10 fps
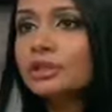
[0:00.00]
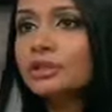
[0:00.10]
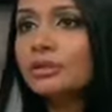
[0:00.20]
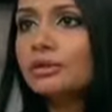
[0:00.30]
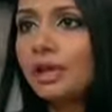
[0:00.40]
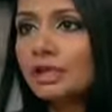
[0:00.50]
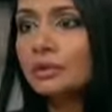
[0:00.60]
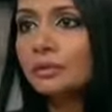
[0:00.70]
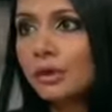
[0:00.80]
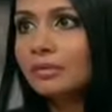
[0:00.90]
So
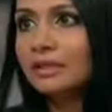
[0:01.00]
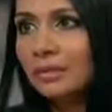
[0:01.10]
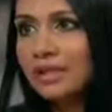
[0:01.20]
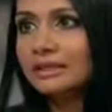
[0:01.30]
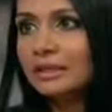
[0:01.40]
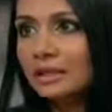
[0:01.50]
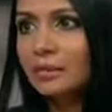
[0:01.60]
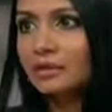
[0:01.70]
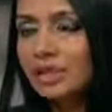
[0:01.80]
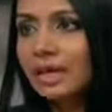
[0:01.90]
that's what probably makes it
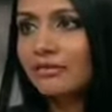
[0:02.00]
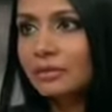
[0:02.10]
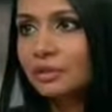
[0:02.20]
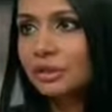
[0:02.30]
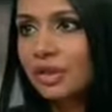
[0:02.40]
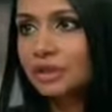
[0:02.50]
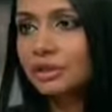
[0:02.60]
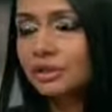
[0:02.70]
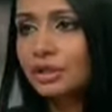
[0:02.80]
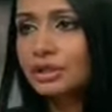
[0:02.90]
the most comfortable thing to do.